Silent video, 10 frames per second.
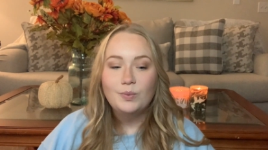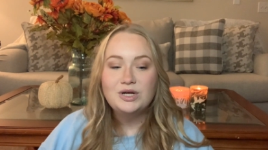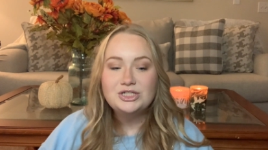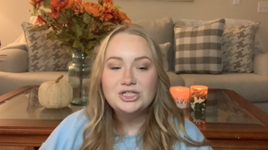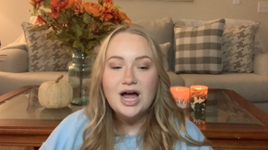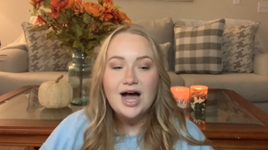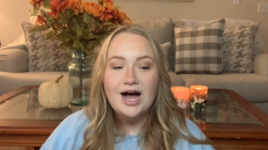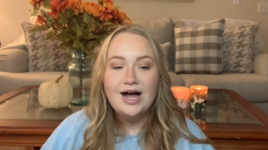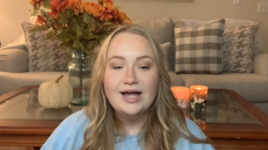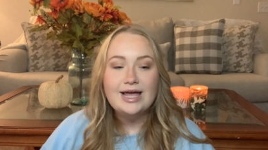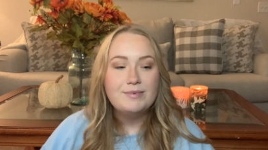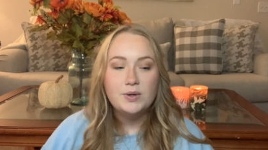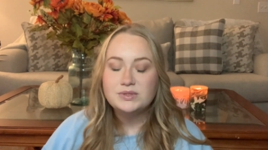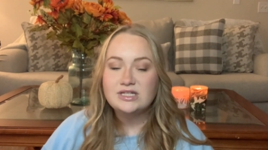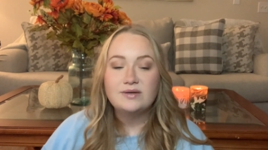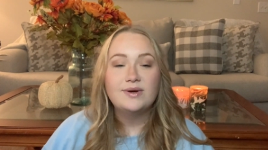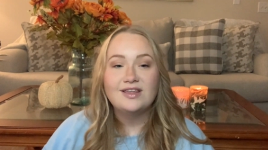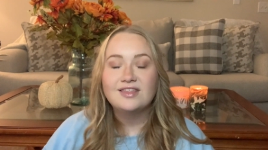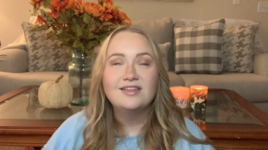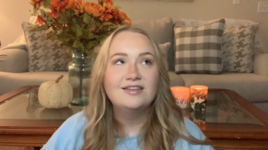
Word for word: which I am hosting with